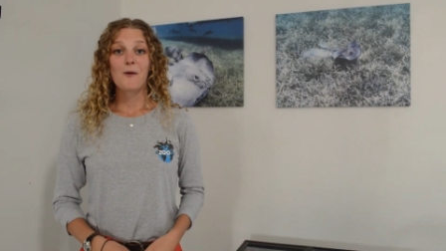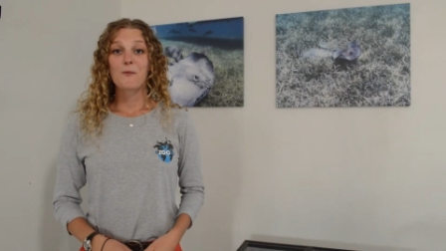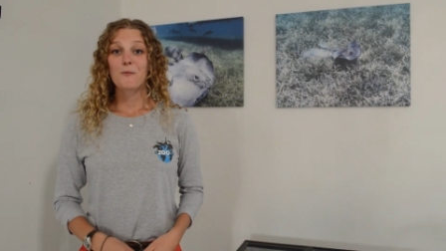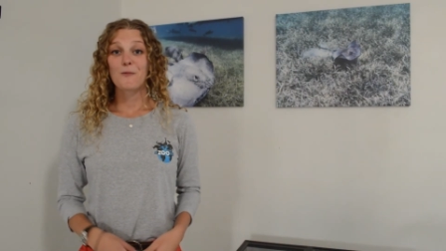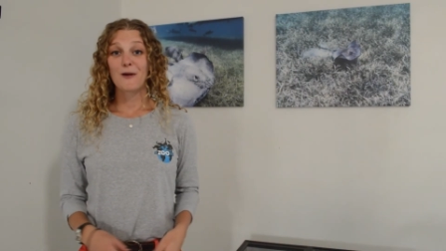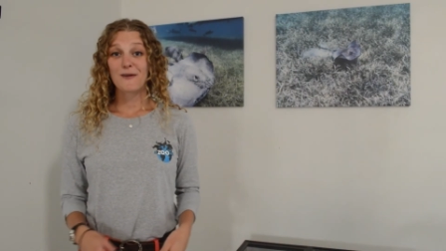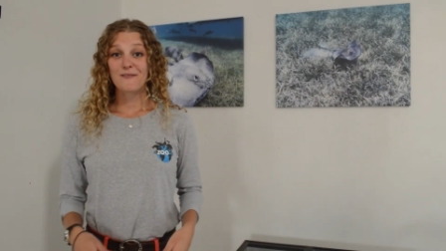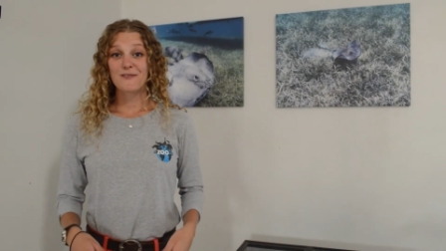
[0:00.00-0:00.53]

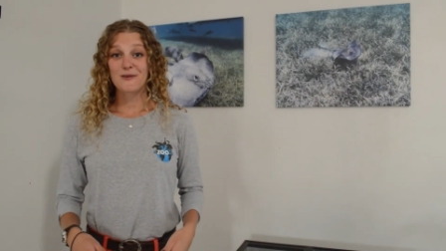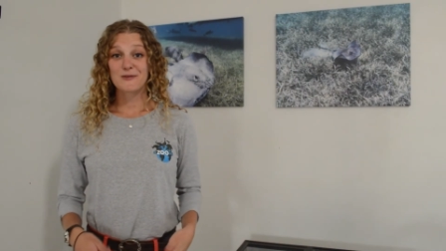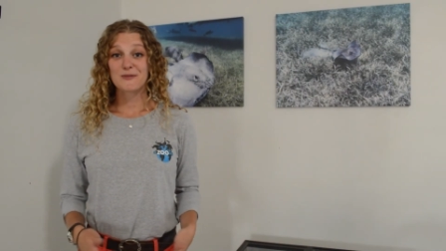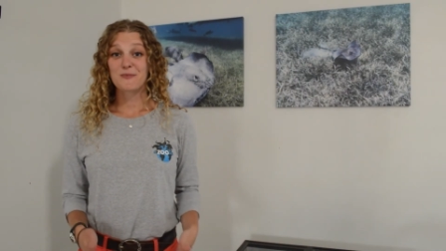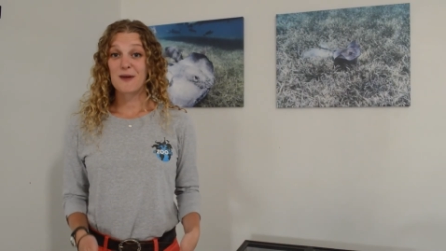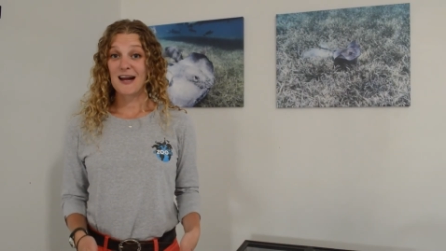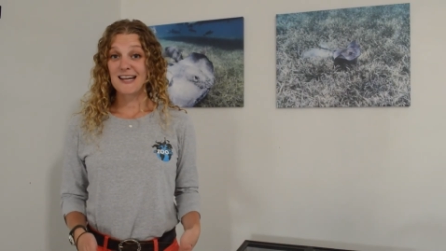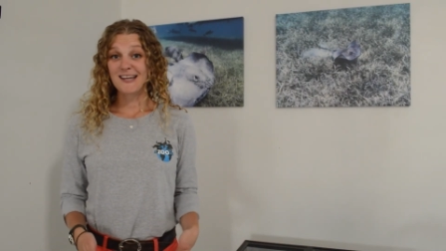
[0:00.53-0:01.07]
One of
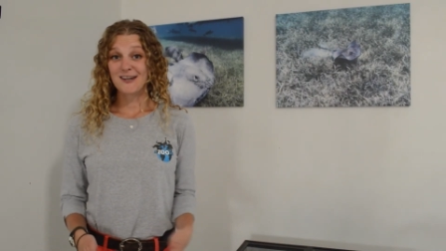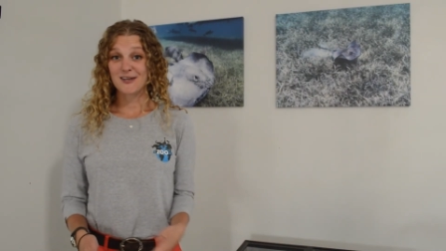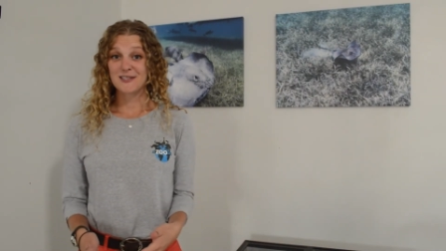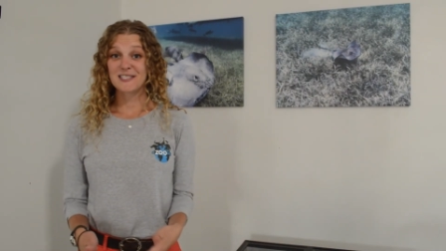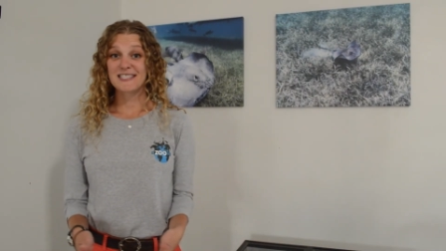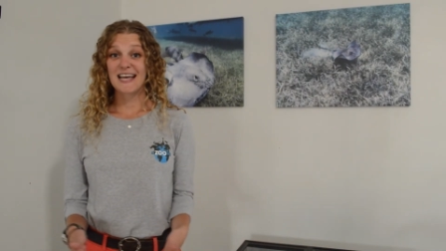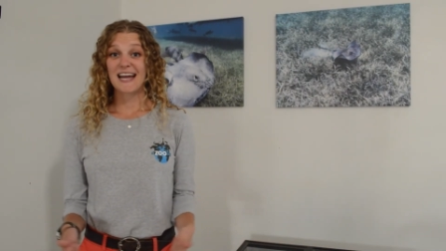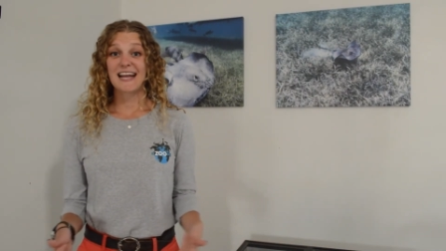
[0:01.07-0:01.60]
those
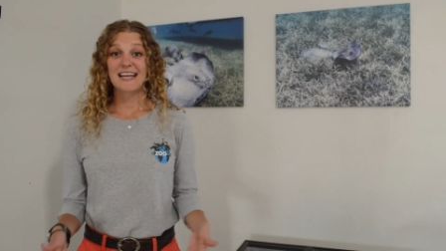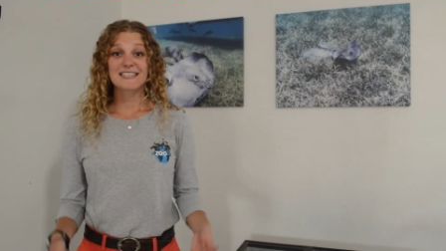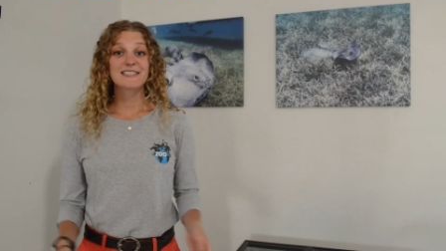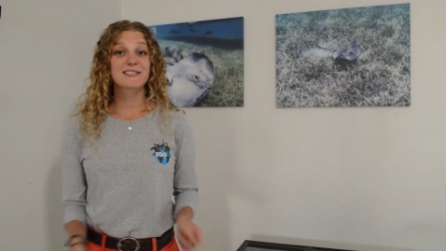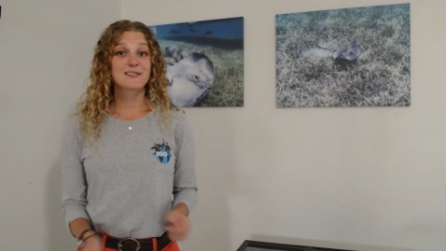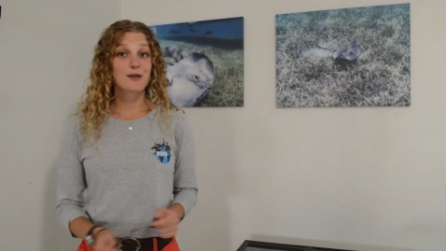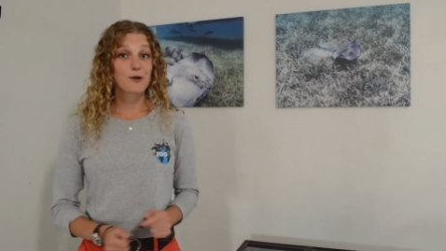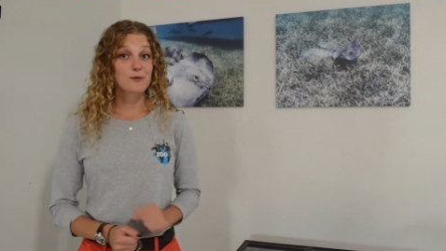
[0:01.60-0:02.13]
predators that a
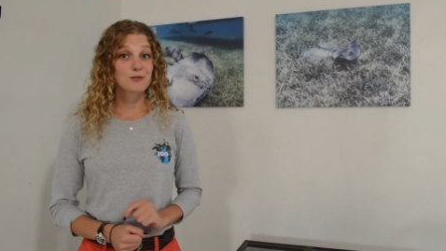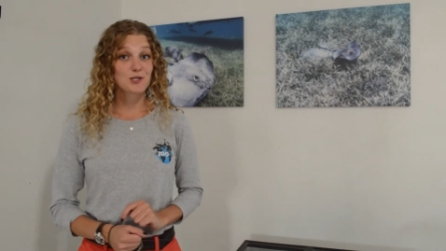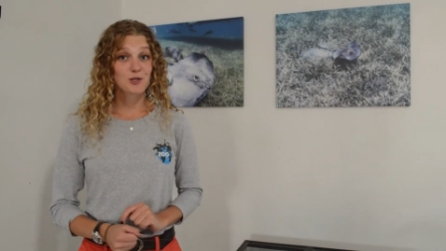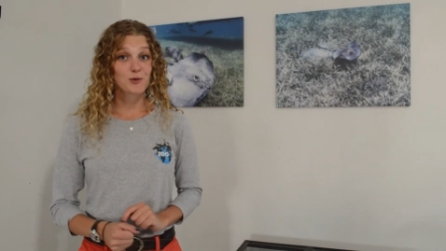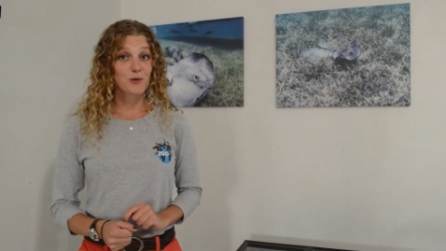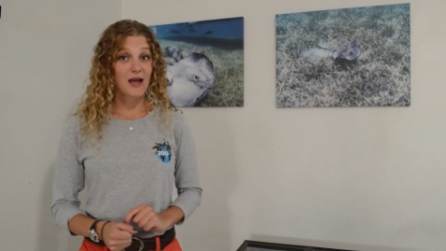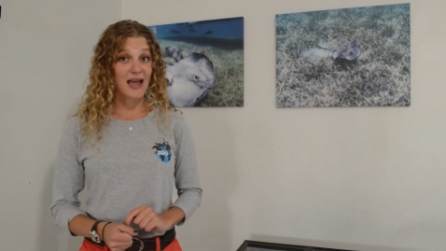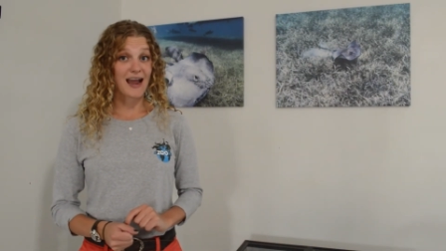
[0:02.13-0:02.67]

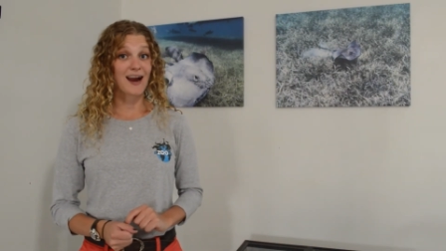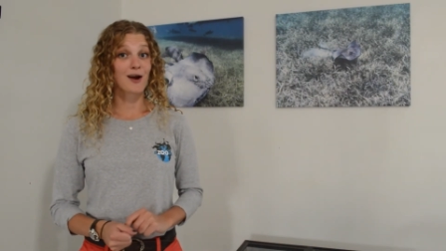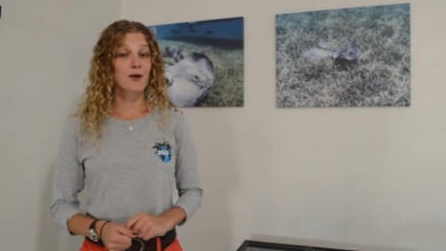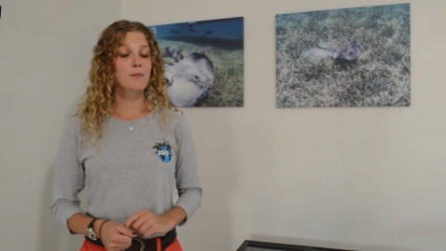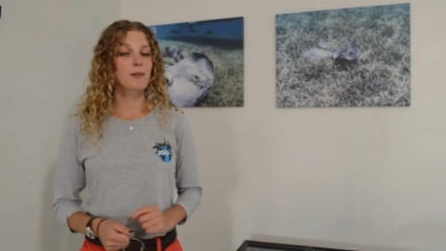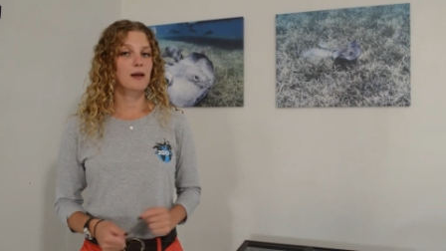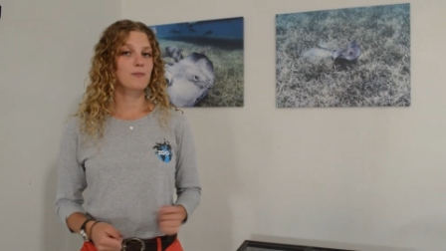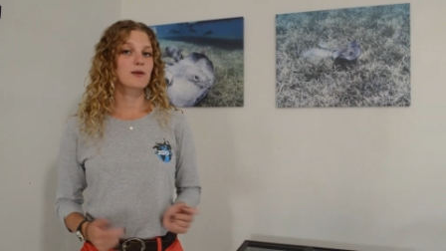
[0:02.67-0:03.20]
snowshoe
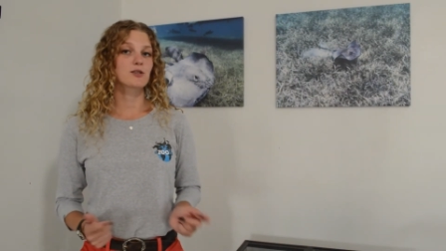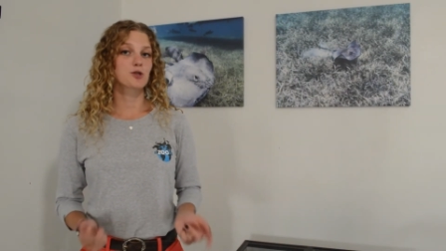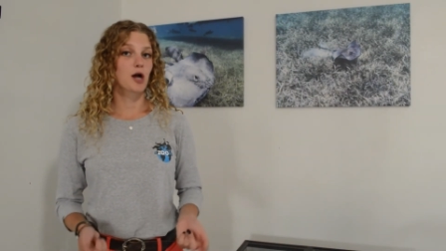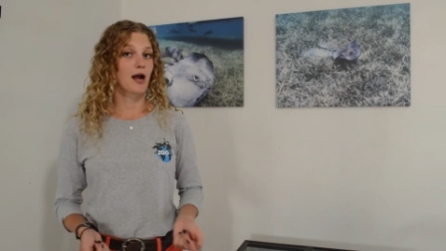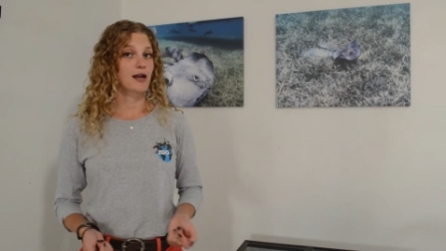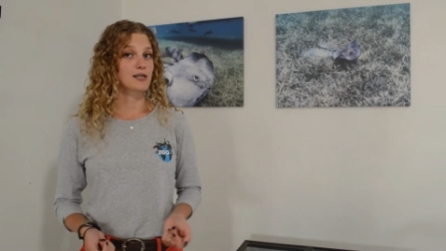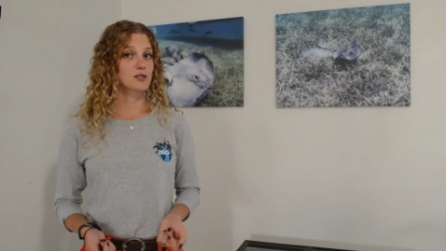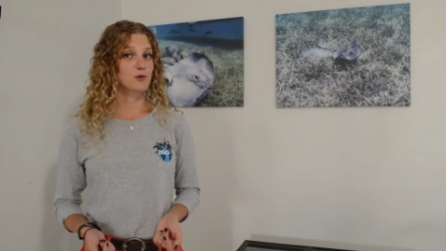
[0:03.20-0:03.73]
hare might be
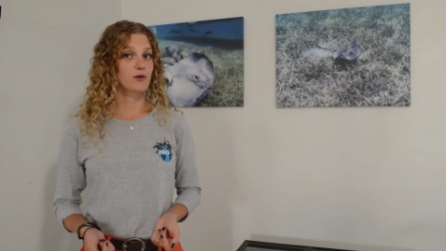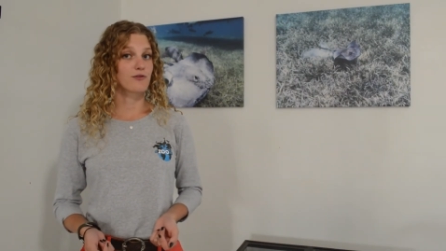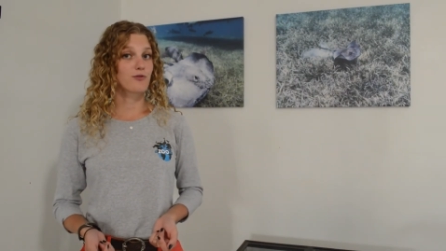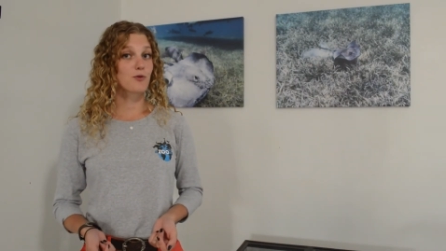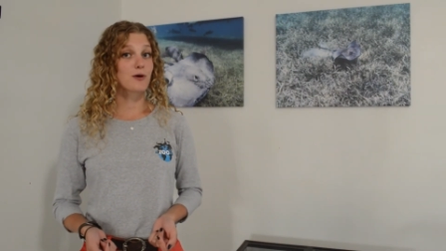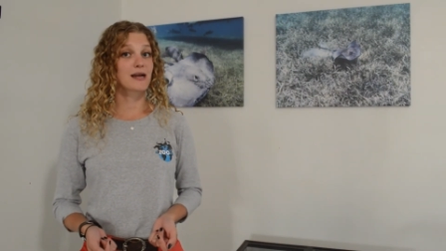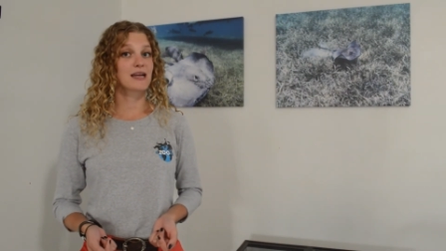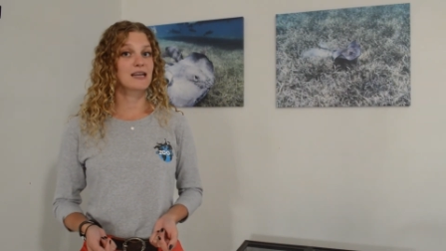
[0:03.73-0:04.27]
trying to
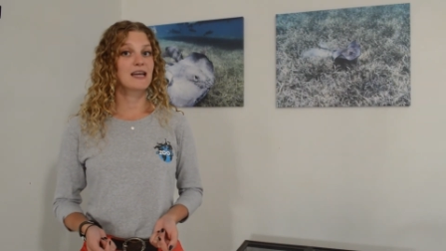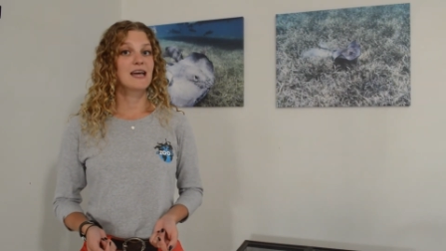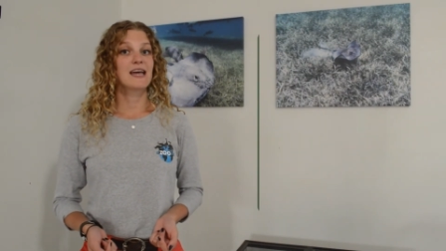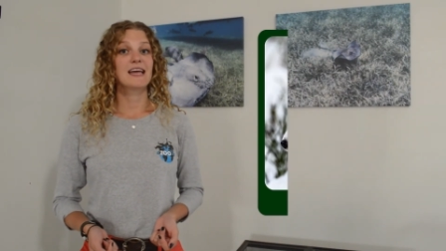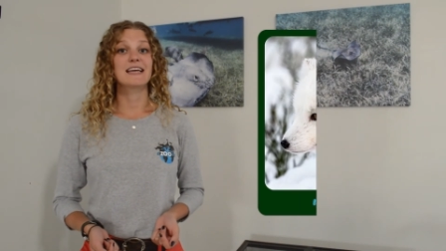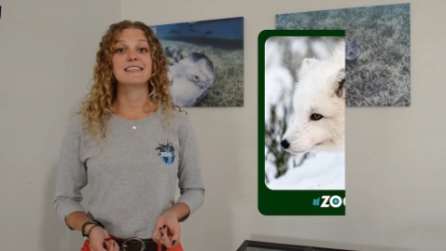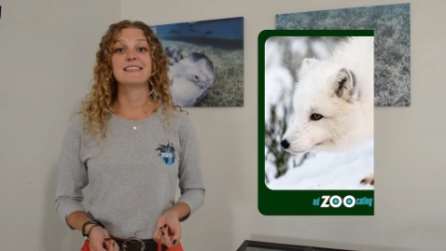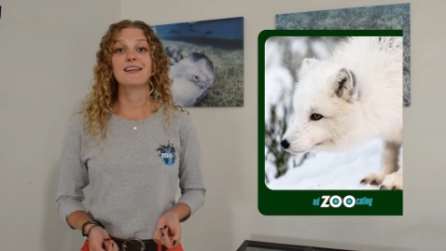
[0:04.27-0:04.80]
avoid
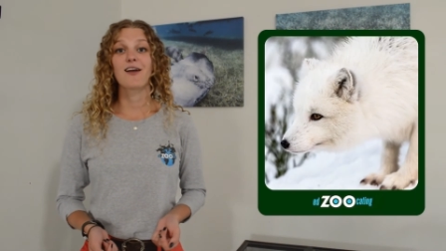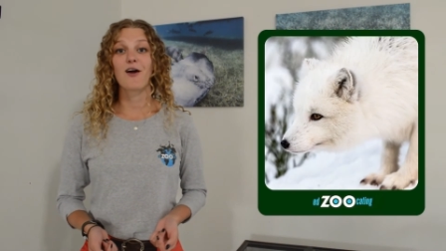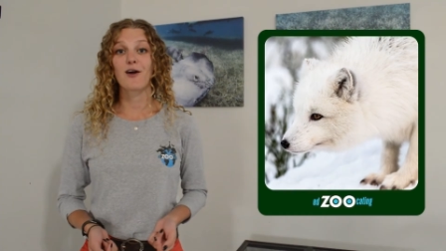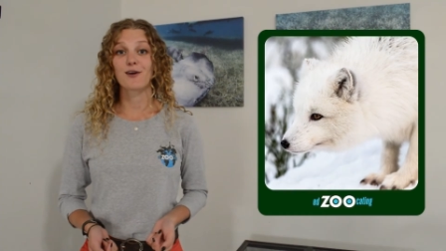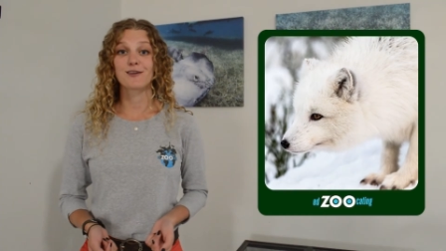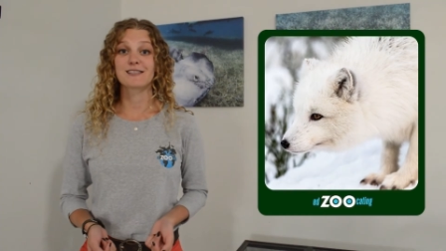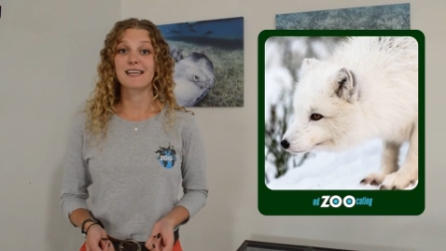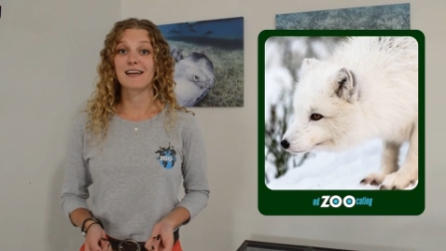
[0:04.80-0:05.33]
is an
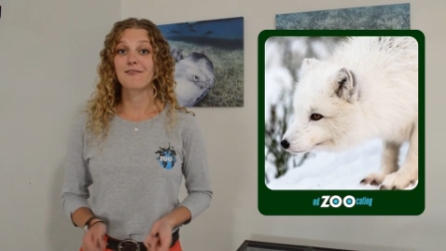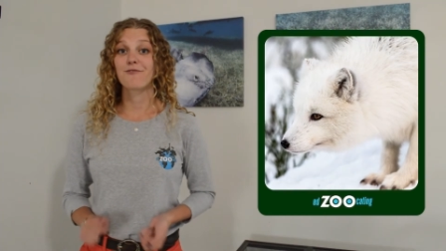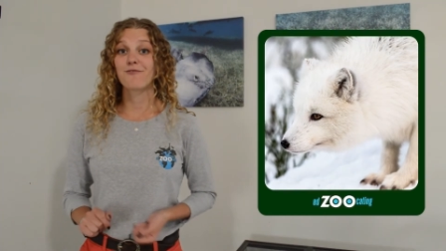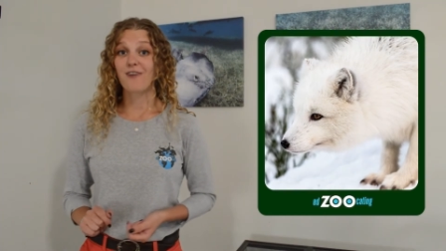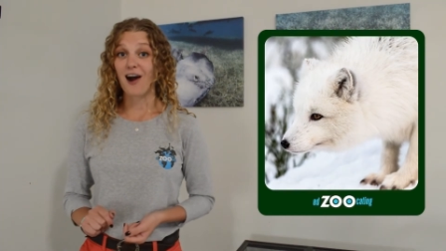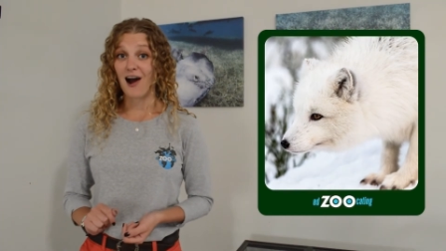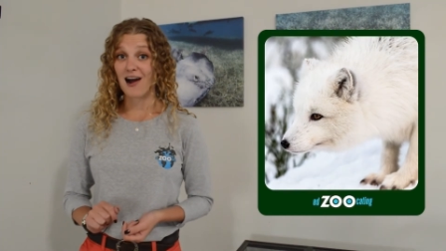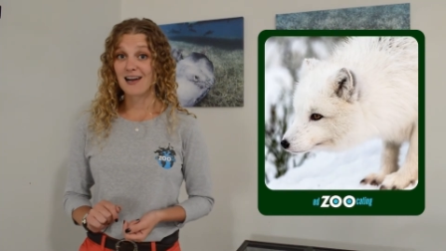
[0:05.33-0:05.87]
Arctic
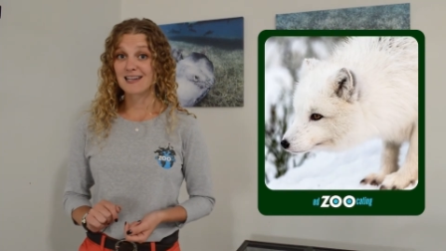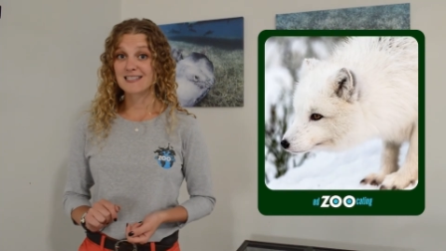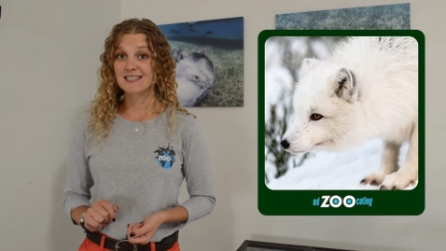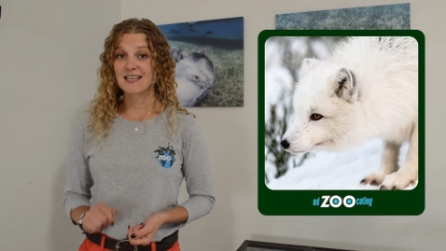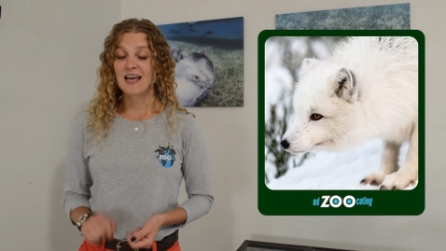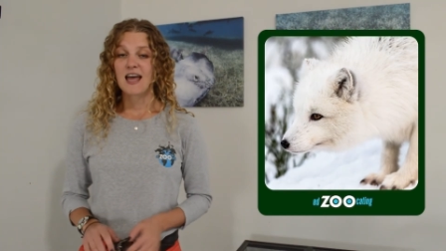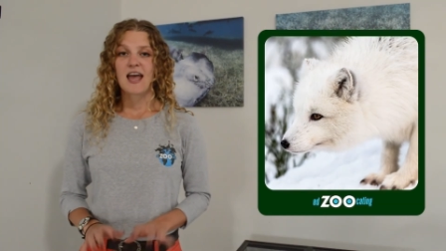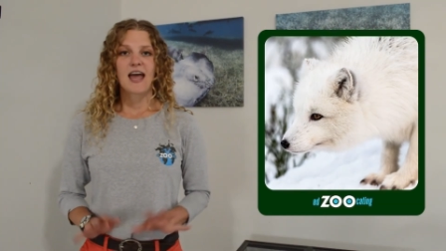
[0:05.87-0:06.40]
fox.